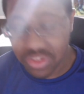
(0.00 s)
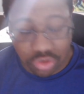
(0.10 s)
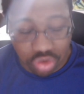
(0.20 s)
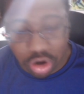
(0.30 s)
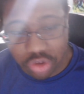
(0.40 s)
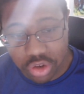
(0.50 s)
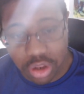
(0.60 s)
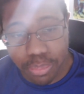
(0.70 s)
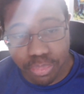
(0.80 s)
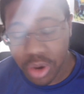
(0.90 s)
atrocity,
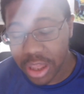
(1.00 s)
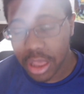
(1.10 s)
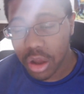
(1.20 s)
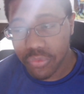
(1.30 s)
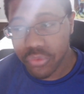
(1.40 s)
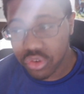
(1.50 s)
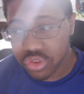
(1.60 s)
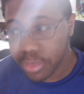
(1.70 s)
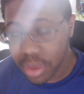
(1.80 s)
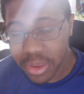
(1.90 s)
breaking our First
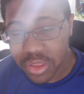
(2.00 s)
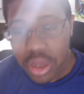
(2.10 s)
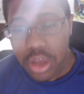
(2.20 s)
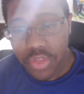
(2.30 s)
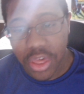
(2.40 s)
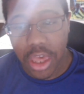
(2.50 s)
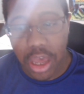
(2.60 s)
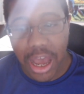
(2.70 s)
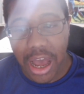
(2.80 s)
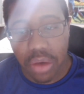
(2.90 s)
Amendment. They
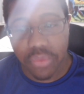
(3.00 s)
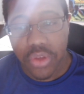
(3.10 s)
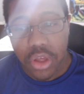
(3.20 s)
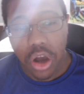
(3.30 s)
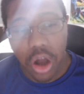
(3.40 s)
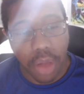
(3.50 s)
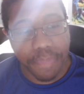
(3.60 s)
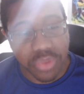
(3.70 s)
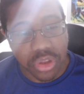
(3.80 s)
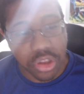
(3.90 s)
have
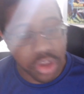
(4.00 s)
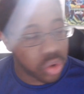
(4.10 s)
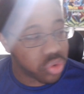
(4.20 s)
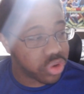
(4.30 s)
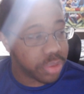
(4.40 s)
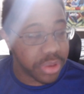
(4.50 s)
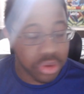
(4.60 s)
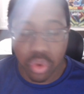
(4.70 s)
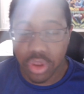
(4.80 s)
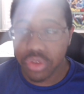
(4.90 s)
continuously been
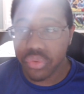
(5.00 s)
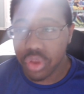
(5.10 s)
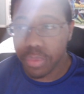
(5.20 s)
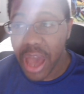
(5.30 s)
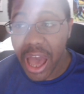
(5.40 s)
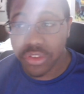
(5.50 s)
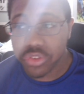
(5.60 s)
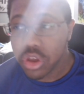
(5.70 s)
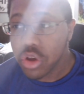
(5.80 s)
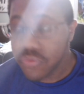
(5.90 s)
doing this for the
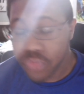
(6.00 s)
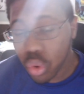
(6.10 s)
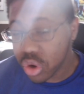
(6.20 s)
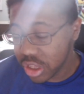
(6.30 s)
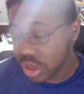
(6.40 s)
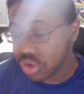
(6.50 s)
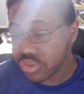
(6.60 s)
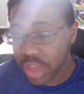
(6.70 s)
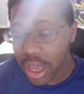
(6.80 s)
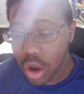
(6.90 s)
past 4 years
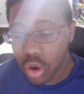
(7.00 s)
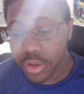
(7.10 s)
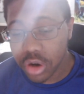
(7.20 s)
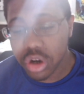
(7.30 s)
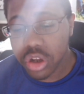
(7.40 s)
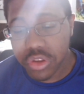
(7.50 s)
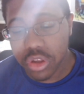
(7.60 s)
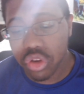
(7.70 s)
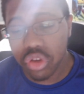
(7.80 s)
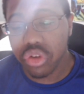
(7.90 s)
now, and they're going to
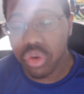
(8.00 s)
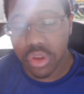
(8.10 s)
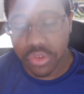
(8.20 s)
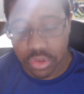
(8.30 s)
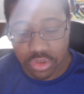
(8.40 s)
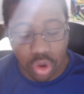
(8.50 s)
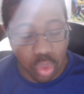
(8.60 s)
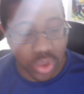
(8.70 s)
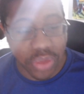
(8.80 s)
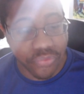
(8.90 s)
continue to do this until
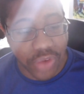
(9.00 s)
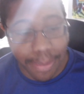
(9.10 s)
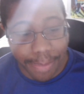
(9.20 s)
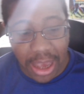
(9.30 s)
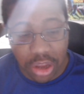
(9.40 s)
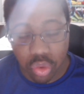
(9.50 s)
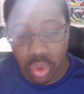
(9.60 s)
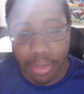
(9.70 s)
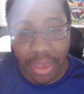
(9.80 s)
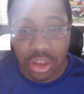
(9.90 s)
we fight back, until
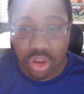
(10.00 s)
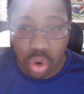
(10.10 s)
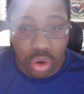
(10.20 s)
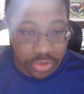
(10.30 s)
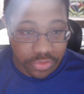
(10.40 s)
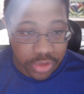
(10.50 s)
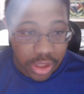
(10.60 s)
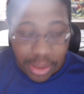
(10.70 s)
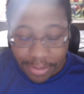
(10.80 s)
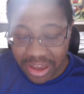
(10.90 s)
we make noise,
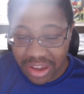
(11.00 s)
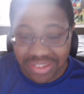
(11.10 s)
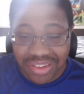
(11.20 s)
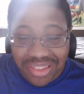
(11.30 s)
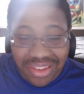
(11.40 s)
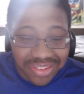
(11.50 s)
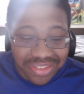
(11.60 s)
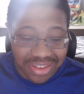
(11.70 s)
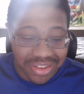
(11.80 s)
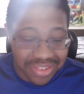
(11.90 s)
because
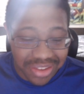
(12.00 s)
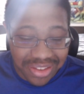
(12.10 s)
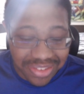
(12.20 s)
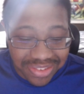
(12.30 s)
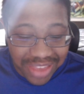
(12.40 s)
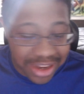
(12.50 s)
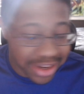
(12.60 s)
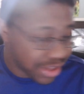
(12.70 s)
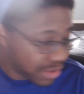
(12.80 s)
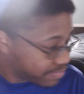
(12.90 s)
this is
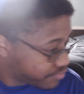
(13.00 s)
insanity.